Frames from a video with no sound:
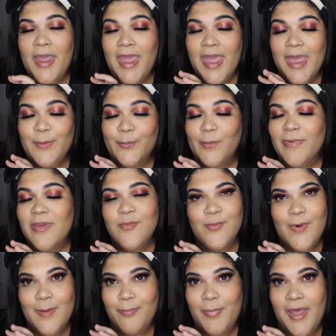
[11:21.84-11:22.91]
and we'll be
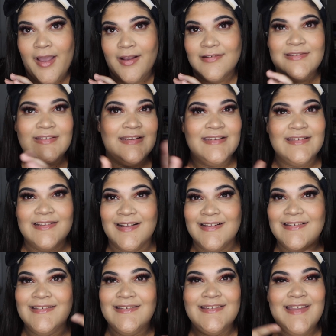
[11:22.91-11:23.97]
right back to
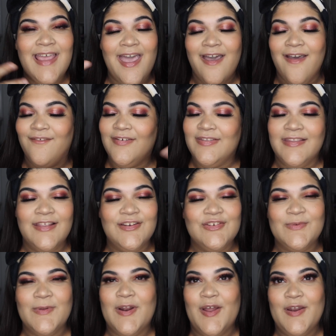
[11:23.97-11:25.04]
discuss everything that
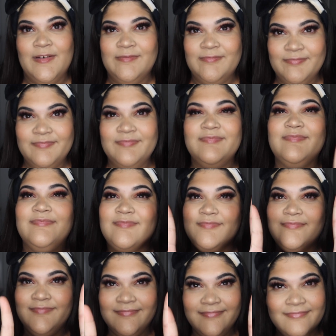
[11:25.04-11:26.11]
just went on.
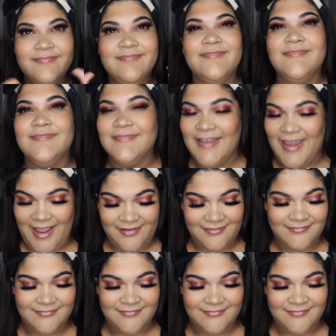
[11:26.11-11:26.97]
Yeah.